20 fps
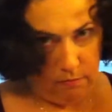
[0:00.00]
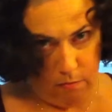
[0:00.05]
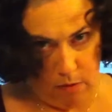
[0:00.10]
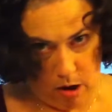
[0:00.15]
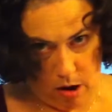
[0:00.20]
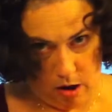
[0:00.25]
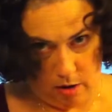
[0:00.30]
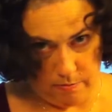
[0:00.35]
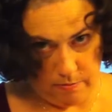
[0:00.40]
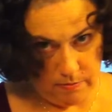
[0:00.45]

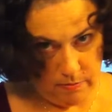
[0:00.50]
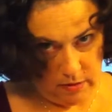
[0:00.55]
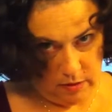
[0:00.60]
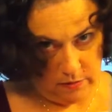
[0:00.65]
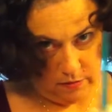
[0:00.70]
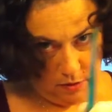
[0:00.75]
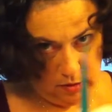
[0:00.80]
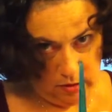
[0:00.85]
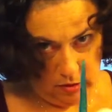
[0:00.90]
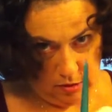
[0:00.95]
Mom,
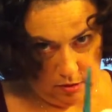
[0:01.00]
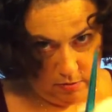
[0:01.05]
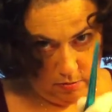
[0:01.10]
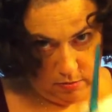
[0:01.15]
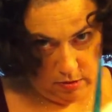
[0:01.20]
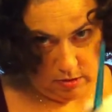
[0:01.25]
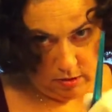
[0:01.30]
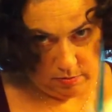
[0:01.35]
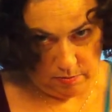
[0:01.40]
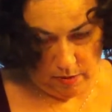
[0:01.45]
I've seen some
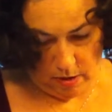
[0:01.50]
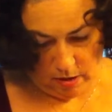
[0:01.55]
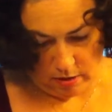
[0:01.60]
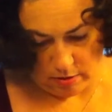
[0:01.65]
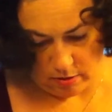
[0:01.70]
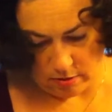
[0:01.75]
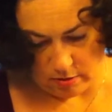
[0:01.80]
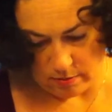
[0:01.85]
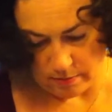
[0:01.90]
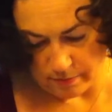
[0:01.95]
missed
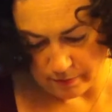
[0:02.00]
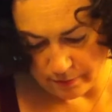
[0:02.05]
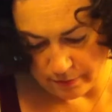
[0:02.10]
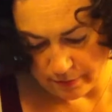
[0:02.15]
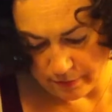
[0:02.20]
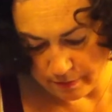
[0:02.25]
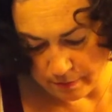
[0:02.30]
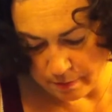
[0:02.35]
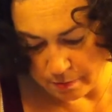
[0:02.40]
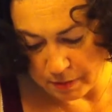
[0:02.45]
spots,
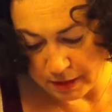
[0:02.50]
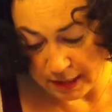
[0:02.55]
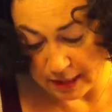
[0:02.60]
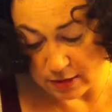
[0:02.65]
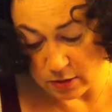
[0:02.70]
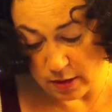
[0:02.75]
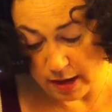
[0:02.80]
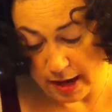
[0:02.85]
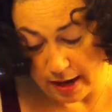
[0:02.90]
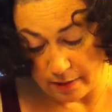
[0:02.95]
but
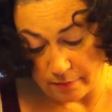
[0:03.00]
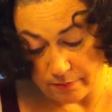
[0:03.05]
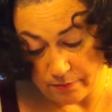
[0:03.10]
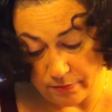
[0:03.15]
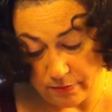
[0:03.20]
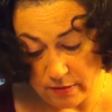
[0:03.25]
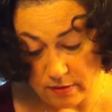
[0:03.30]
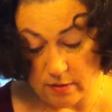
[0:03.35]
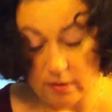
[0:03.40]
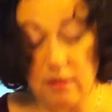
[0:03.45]
that's okay
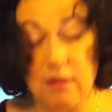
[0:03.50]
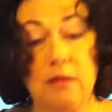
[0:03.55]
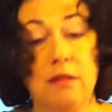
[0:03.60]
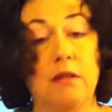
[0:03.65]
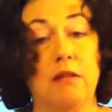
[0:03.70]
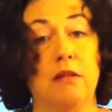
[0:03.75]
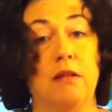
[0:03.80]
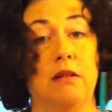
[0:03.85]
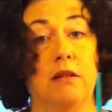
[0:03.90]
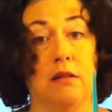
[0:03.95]

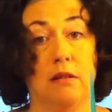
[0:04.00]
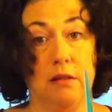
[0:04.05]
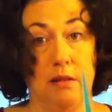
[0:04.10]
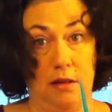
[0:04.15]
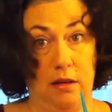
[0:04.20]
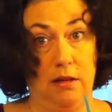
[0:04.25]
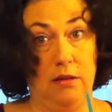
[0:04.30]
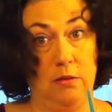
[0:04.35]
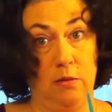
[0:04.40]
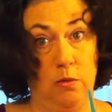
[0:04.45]

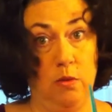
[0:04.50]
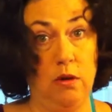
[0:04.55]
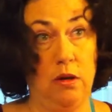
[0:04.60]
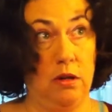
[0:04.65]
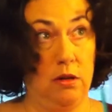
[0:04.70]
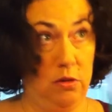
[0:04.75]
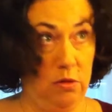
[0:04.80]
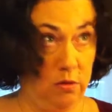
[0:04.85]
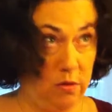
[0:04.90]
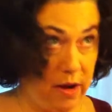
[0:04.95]
because we're
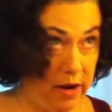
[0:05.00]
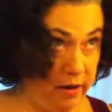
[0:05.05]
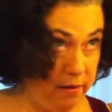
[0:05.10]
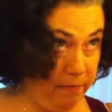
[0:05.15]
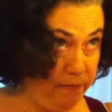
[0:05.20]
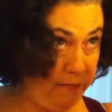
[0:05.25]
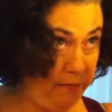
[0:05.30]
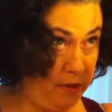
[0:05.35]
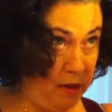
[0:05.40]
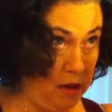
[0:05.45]
going to do it right.
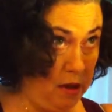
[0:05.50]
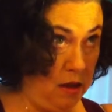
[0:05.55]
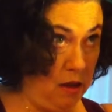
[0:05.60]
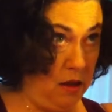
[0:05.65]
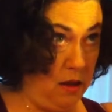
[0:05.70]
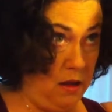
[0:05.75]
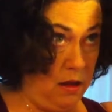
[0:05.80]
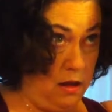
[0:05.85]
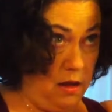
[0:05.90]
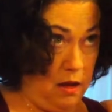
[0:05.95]

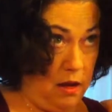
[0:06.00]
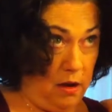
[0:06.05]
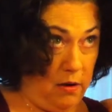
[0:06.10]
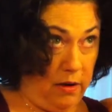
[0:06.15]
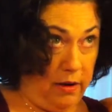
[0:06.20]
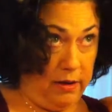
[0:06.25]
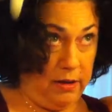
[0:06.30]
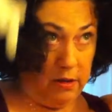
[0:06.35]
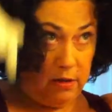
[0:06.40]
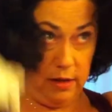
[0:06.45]

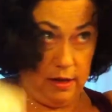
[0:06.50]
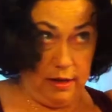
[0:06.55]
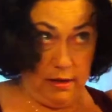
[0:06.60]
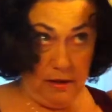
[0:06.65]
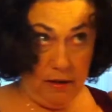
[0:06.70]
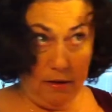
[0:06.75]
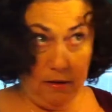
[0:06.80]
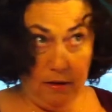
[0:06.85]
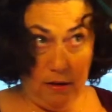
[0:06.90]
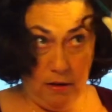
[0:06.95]
Alright, so then
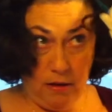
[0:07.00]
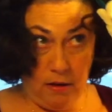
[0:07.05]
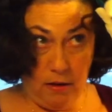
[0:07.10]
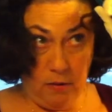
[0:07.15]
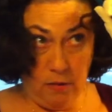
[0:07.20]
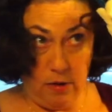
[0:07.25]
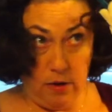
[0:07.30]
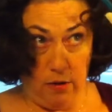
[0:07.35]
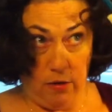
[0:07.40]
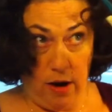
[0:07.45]

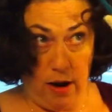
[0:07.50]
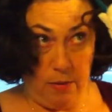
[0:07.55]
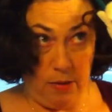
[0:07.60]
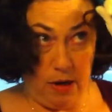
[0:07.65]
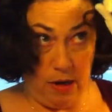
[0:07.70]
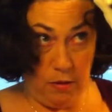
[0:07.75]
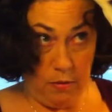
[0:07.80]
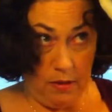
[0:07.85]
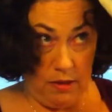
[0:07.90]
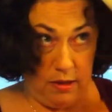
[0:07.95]
we're going to grab
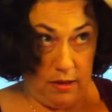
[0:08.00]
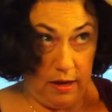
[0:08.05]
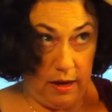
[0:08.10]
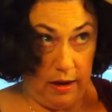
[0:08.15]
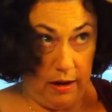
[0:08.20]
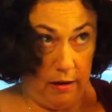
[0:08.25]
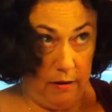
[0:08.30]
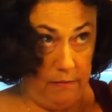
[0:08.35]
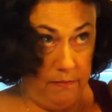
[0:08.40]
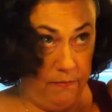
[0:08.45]
another piece of
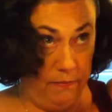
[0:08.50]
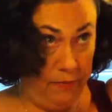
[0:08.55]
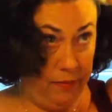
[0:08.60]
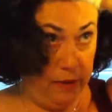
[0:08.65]
hair